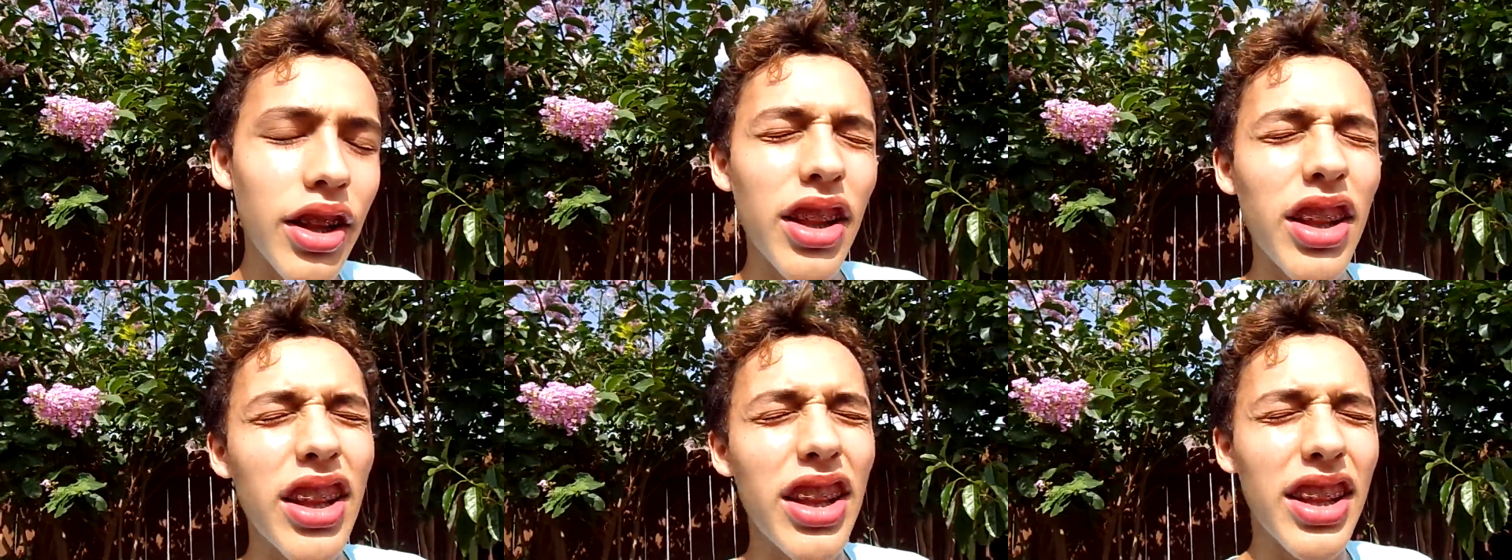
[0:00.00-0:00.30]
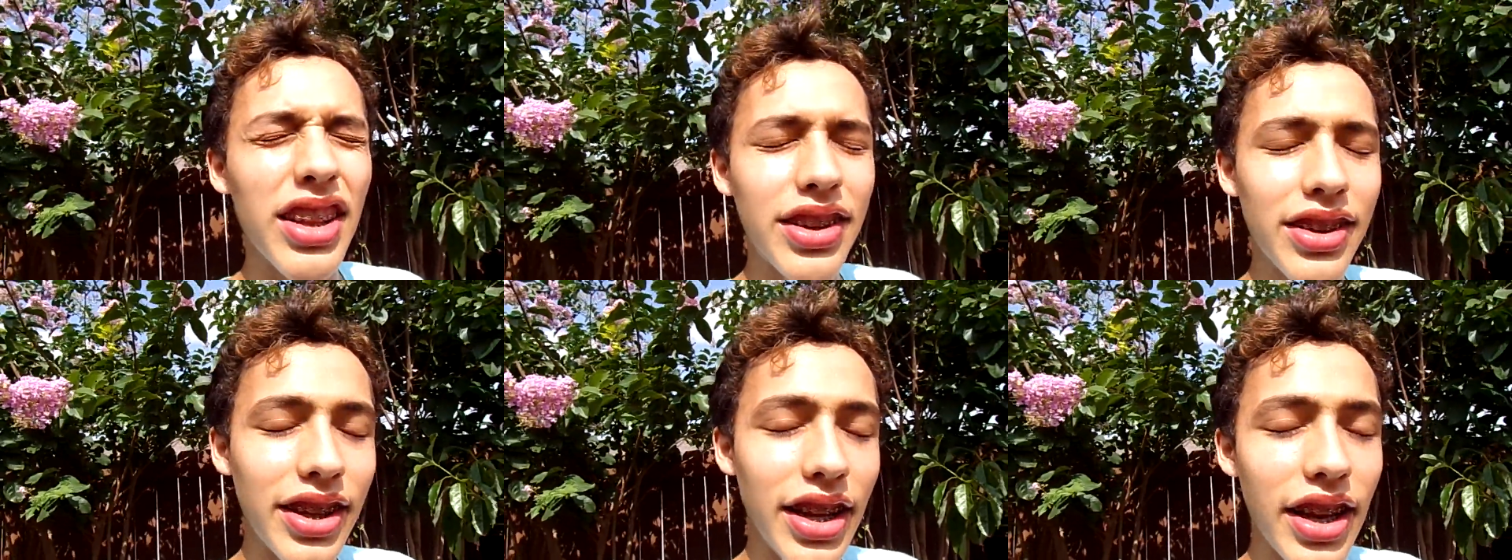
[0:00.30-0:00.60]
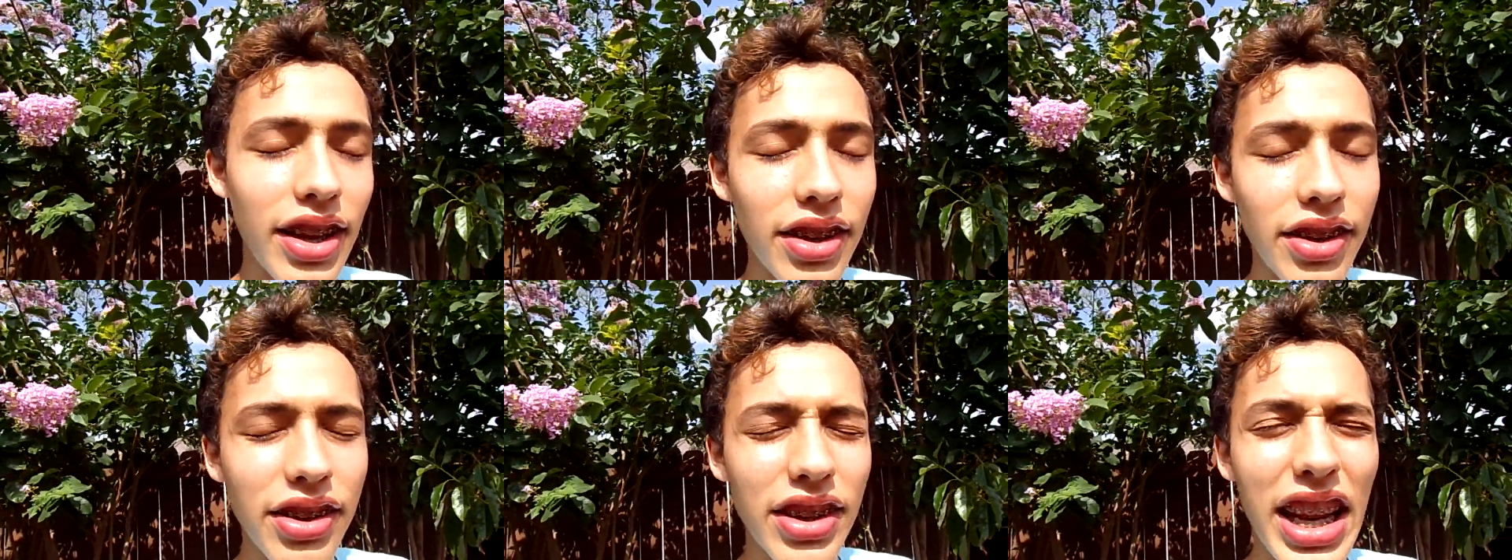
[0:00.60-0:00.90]

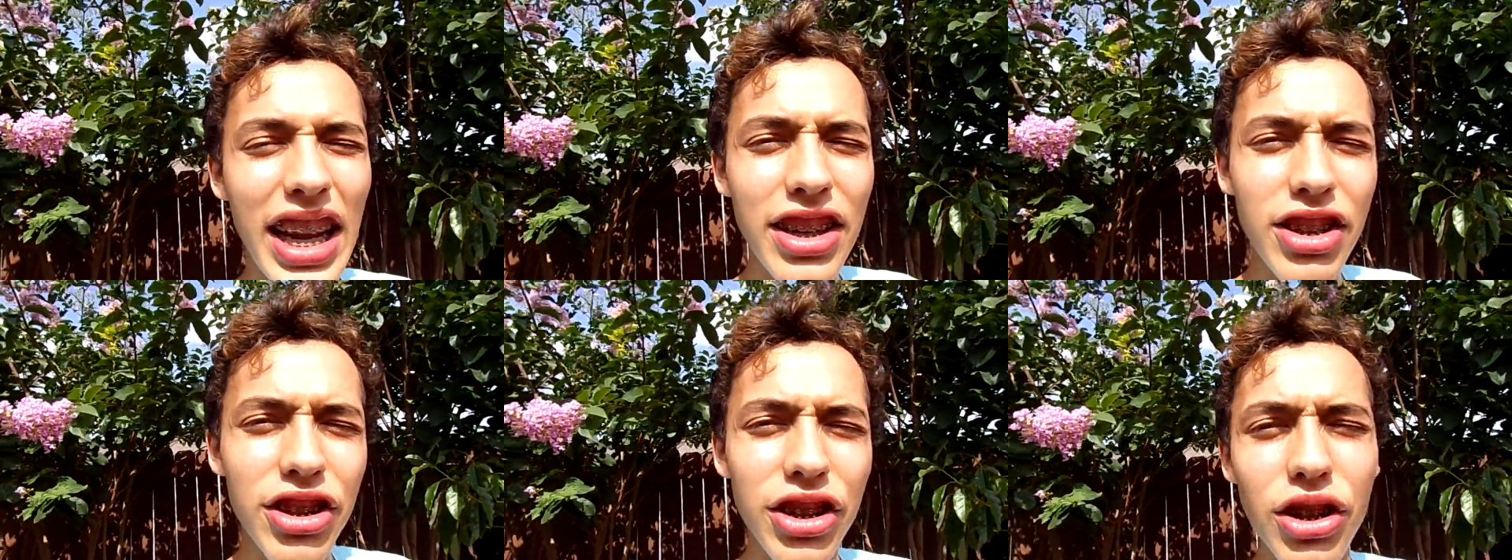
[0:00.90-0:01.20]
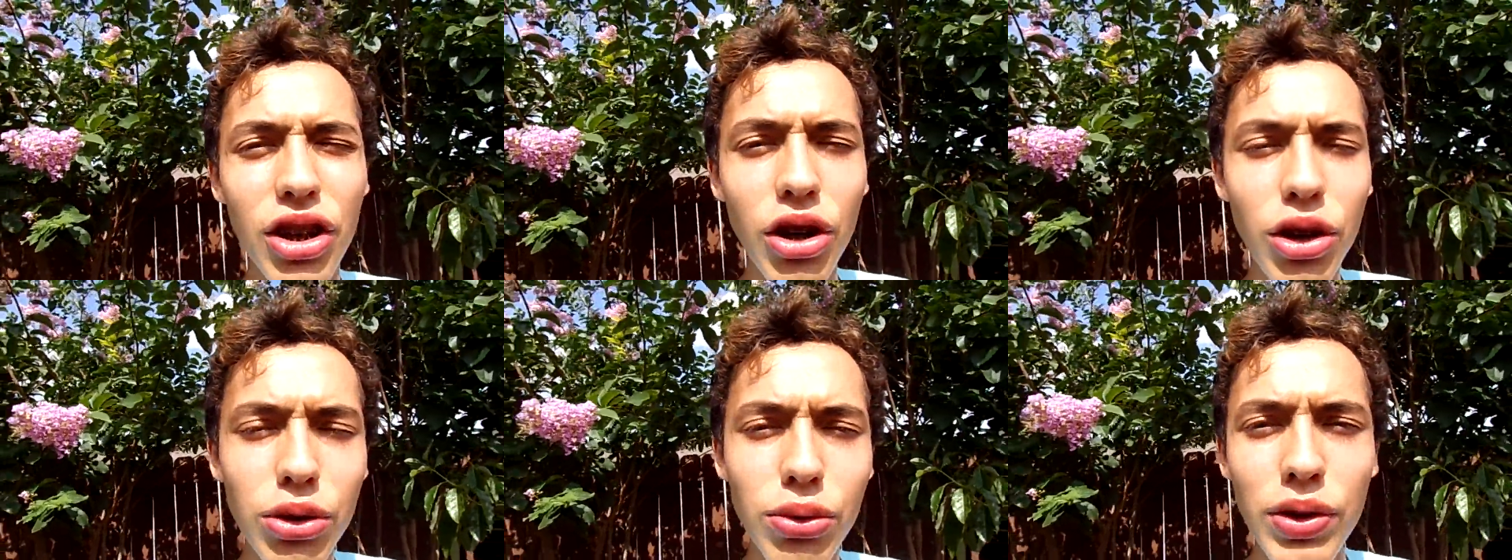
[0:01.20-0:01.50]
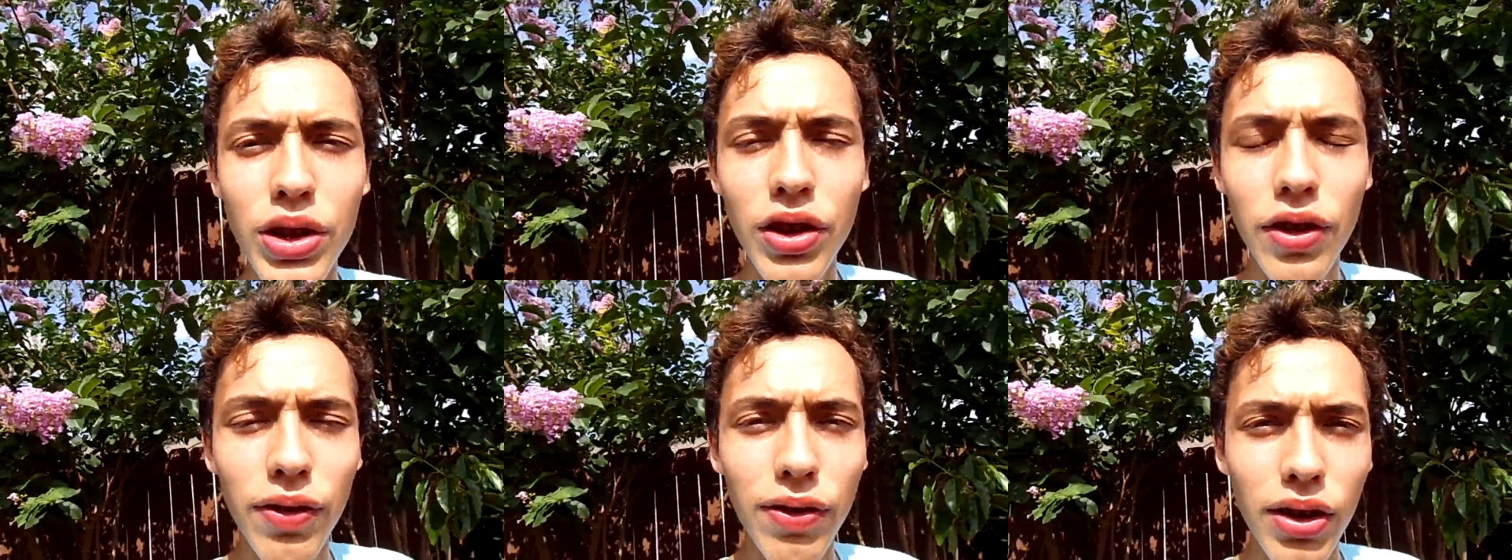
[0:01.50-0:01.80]
Since nature goes with
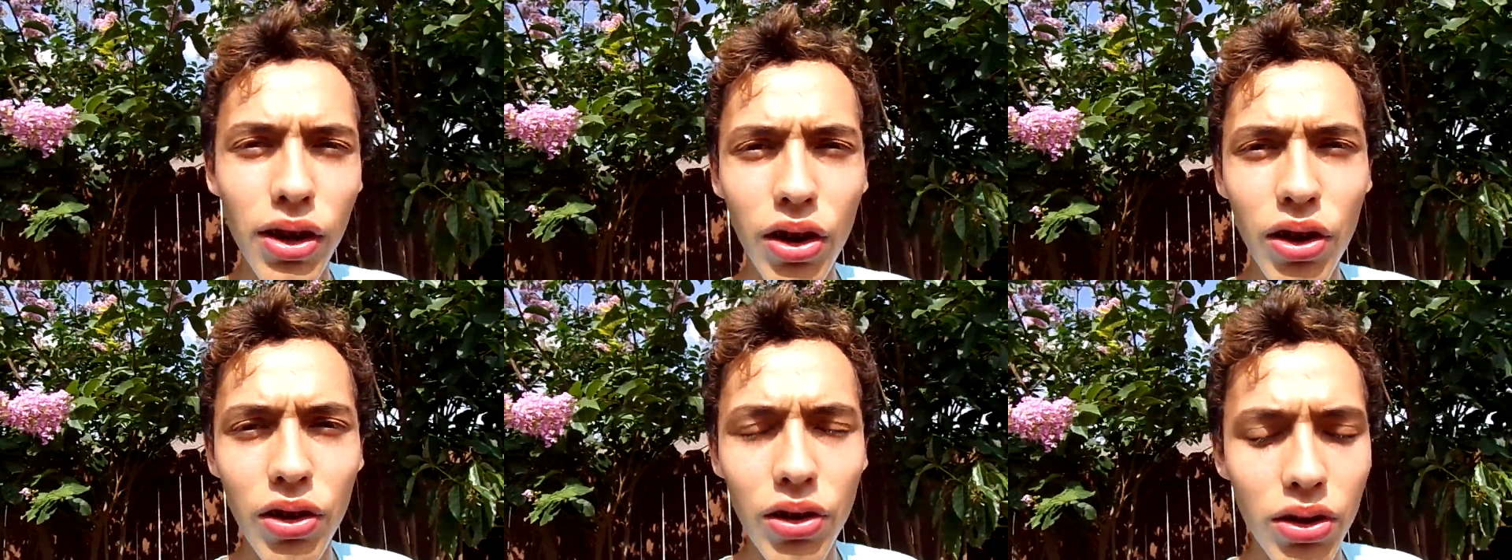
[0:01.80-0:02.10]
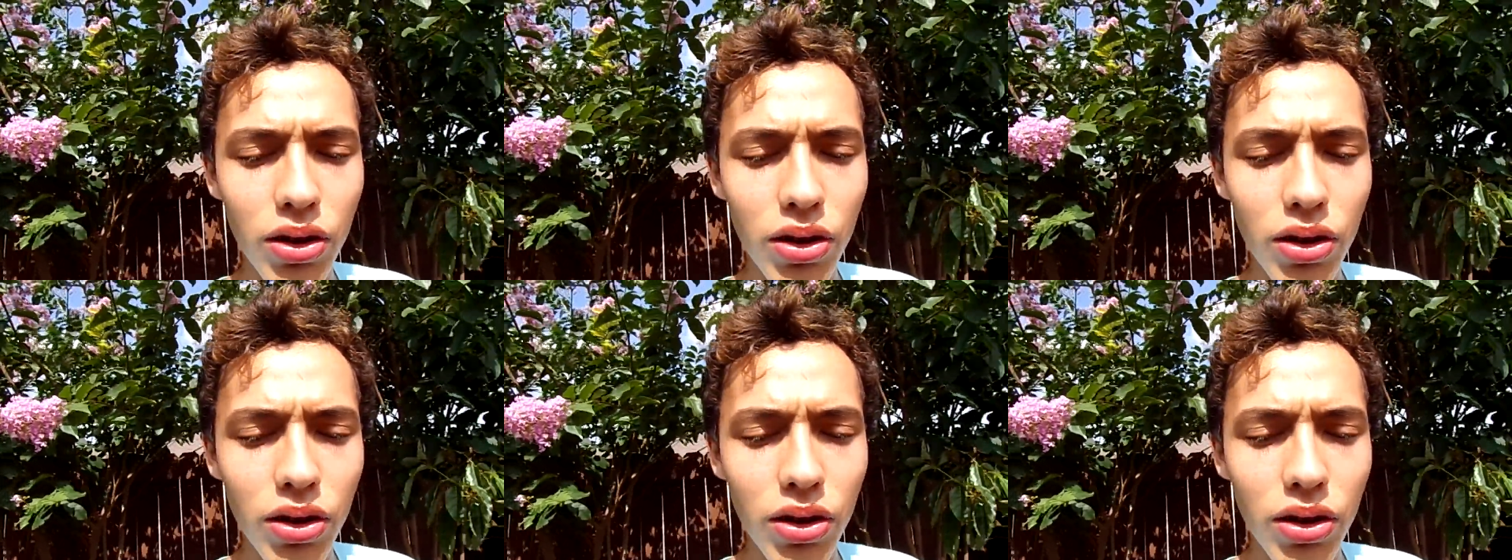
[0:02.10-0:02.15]
the flow,